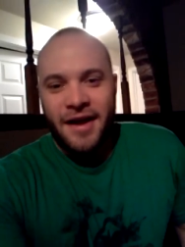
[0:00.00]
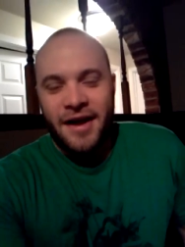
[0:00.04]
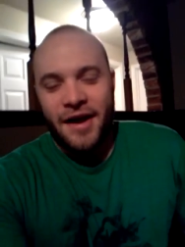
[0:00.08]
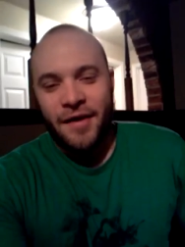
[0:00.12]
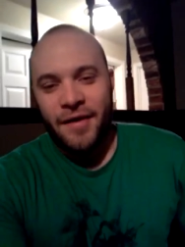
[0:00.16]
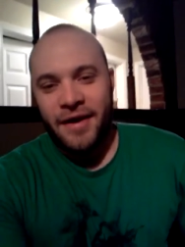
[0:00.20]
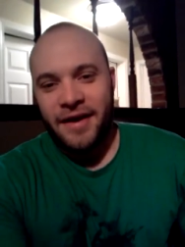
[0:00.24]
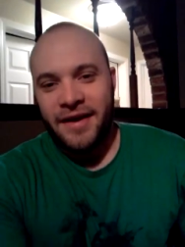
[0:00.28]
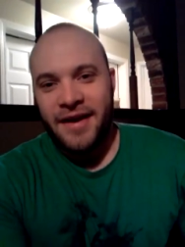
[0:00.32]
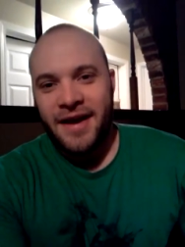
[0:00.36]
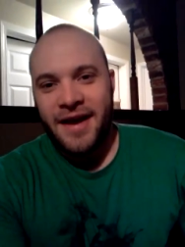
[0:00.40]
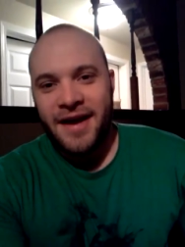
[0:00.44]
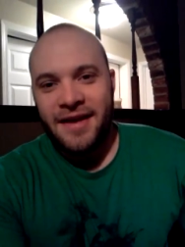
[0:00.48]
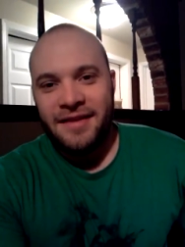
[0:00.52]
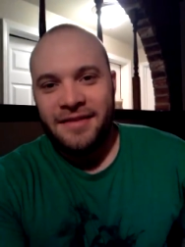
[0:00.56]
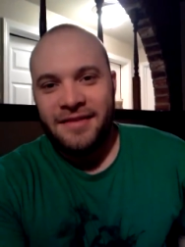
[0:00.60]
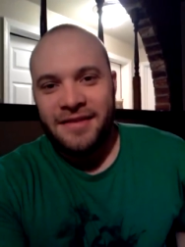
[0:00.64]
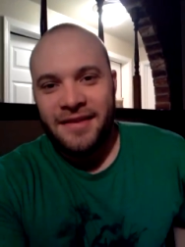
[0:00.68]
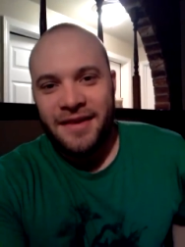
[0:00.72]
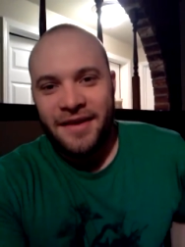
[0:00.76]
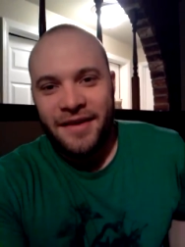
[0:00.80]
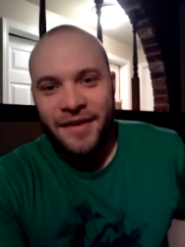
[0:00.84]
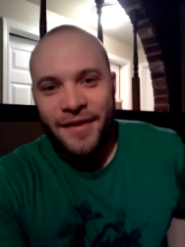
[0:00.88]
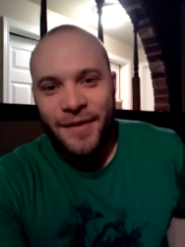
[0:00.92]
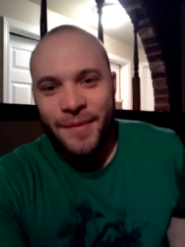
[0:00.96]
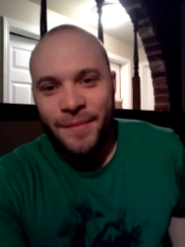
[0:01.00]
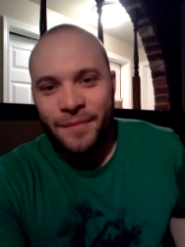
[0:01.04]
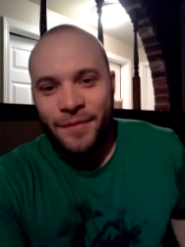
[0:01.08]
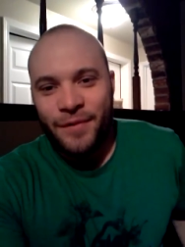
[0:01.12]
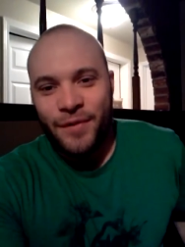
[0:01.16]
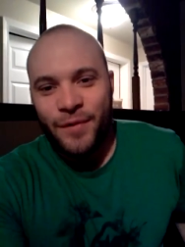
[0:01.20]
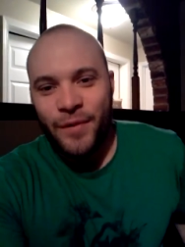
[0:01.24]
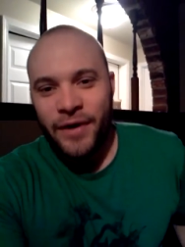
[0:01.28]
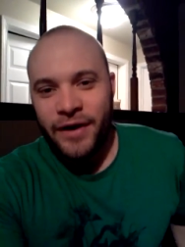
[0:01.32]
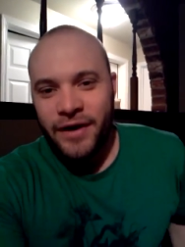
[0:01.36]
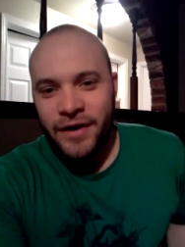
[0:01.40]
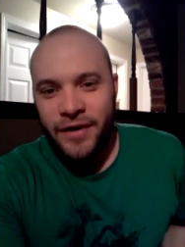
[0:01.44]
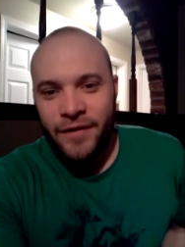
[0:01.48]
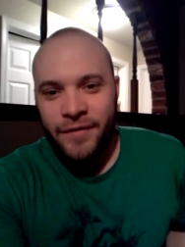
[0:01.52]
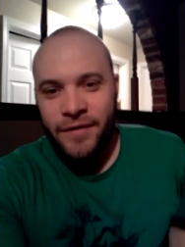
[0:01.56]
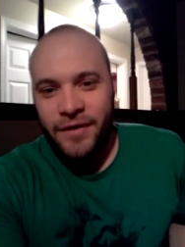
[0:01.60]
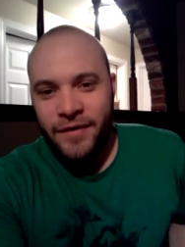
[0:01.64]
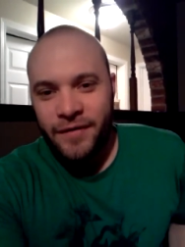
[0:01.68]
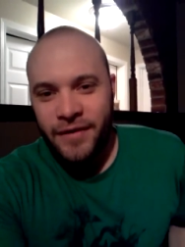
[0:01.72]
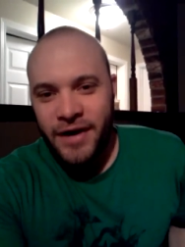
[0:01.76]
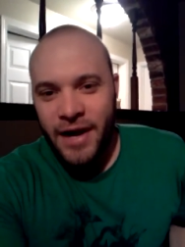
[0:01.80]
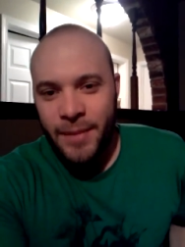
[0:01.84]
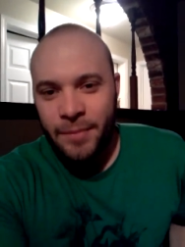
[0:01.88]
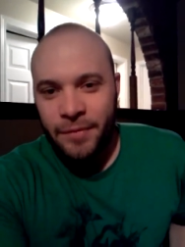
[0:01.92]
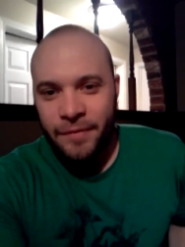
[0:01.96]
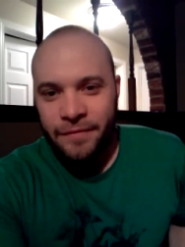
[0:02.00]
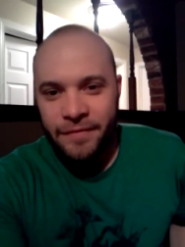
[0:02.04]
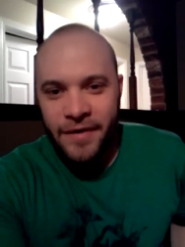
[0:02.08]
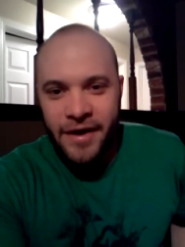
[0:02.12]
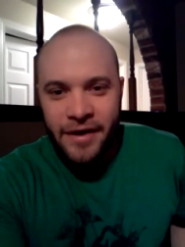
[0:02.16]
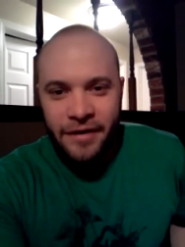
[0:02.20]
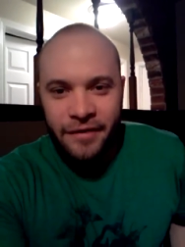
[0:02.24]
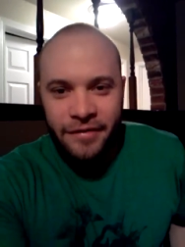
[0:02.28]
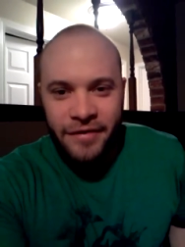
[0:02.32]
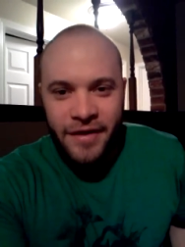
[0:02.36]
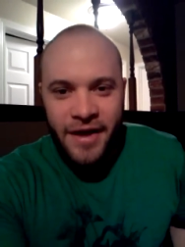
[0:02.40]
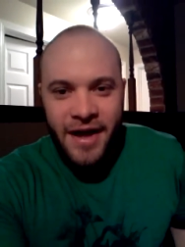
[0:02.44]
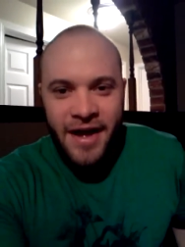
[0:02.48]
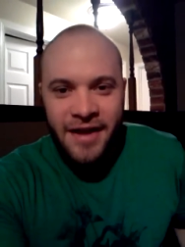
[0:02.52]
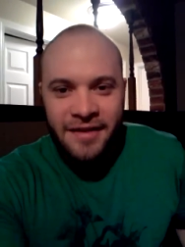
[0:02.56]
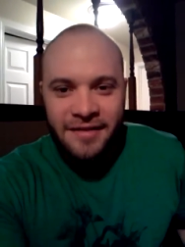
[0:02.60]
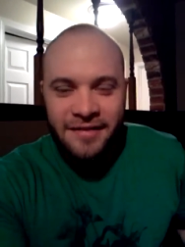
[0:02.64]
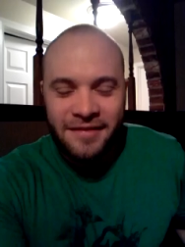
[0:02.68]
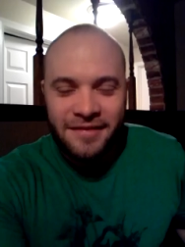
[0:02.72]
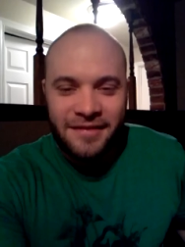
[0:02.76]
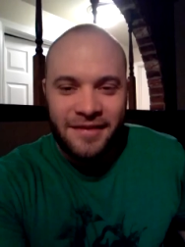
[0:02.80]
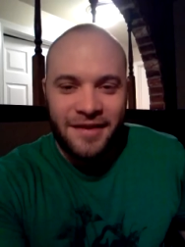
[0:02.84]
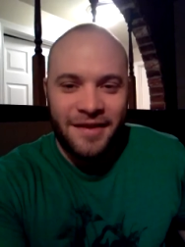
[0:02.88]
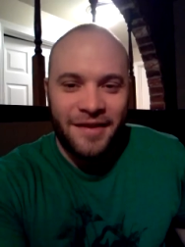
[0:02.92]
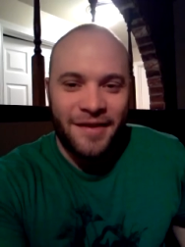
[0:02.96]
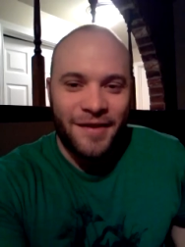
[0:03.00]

all right, guys, um, quick couple final thoughts.